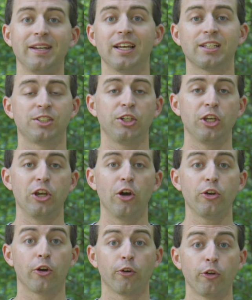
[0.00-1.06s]
Next thing you know,
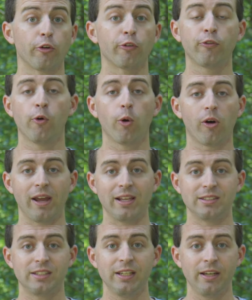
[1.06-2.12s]
you're you're four
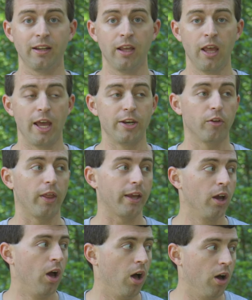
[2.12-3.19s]
ends in, and you're like,
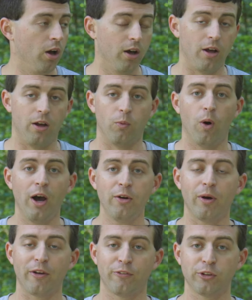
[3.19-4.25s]
oh, why
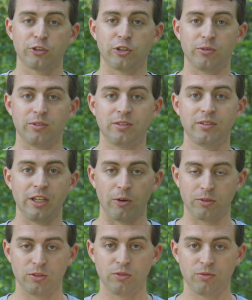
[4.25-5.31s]
do I feel so you know